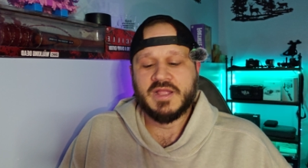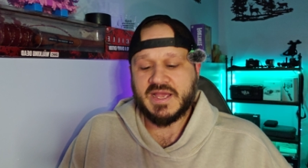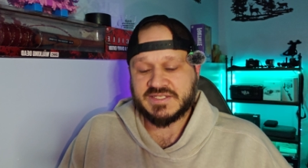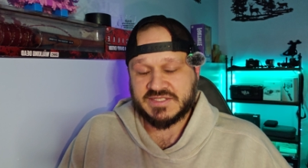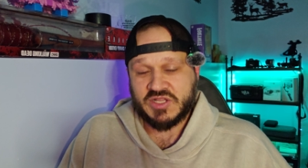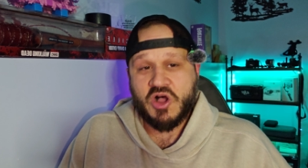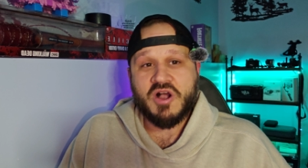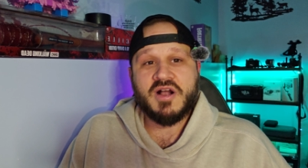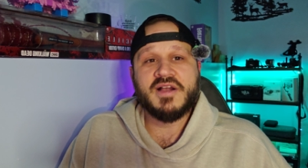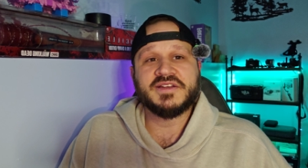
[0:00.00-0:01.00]
As
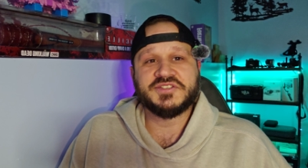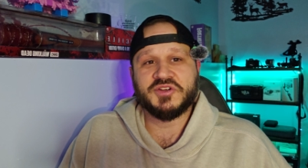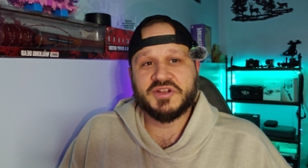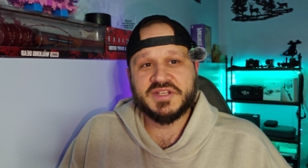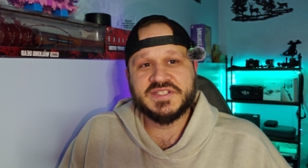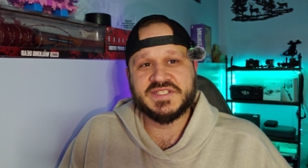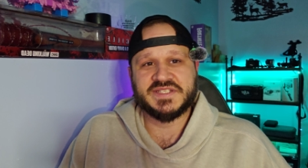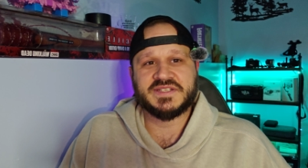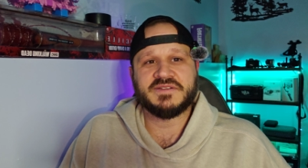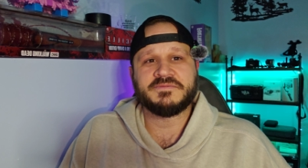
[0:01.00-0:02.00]
long as you're
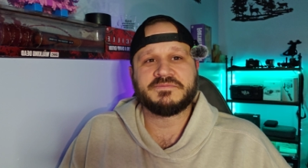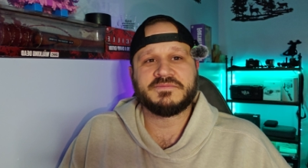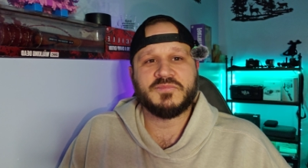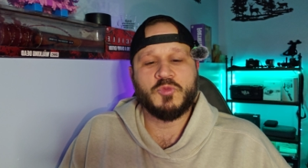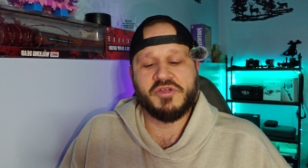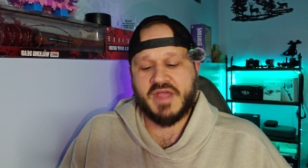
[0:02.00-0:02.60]
consistent with